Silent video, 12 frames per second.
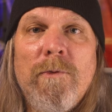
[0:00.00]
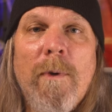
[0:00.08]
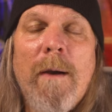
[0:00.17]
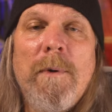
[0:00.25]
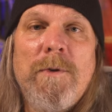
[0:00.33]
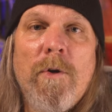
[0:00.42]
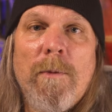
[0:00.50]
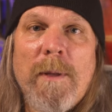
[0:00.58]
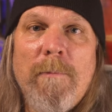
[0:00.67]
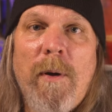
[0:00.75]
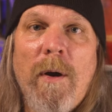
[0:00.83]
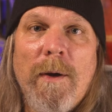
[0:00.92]
where I would
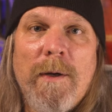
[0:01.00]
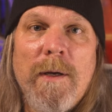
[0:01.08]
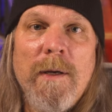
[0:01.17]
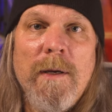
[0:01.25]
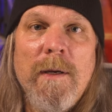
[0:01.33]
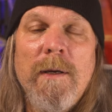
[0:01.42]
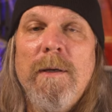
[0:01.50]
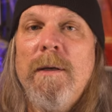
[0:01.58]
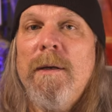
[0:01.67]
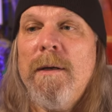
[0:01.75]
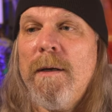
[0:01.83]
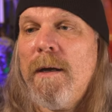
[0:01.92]
normally park.
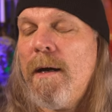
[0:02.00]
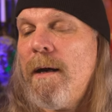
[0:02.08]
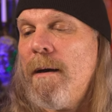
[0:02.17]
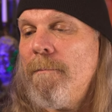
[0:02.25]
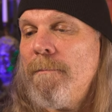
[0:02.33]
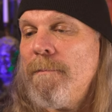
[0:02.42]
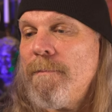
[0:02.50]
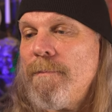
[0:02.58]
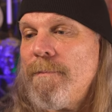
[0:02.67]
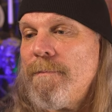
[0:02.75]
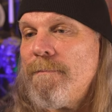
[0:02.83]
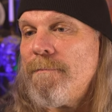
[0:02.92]

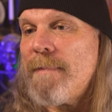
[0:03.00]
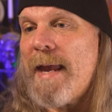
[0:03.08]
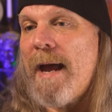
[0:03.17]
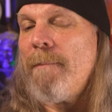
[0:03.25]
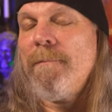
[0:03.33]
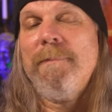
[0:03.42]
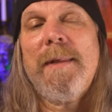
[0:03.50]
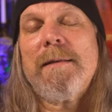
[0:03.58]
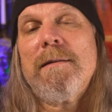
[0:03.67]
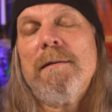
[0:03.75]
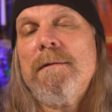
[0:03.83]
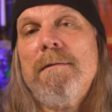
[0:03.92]
Yeah,
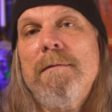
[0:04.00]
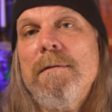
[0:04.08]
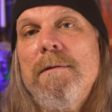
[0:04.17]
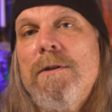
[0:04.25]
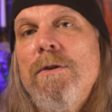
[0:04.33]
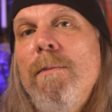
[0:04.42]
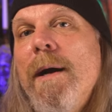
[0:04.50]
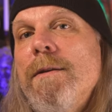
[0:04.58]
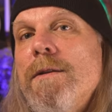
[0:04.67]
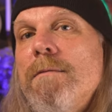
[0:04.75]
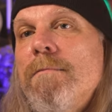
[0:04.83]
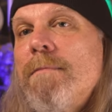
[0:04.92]
that's just too
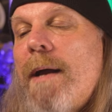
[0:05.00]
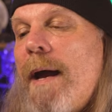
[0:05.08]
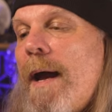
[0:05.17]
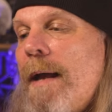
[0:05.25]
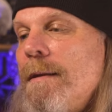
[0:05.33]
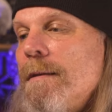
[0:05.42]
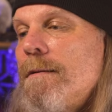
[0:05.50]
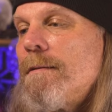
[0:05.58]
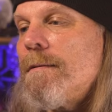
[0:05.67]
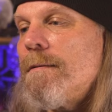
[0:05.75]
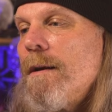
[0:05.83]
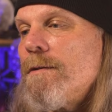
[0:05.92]
much.
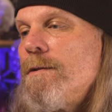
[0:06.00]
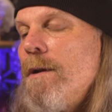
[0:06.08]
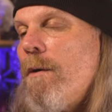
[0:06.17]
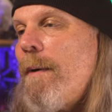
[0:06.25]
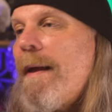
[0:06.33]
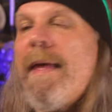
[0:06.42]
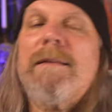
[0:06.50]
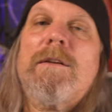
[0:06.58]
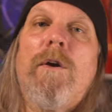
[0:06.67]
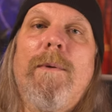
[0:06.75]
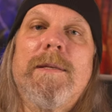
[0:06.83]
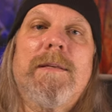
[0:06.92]
There's no way that's
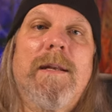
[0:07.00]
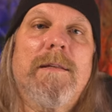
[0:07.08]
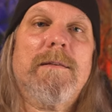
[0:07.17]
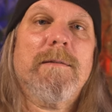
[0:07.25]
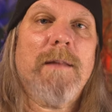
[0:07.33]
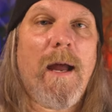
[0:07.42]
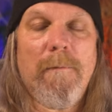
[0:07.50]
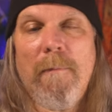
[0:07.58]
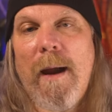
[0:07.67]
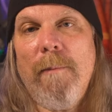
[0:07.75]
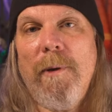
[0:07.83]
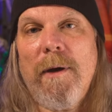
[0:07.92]
coincidence, not in
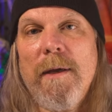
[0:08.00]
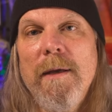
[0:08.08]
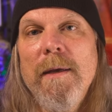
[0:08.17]
my book.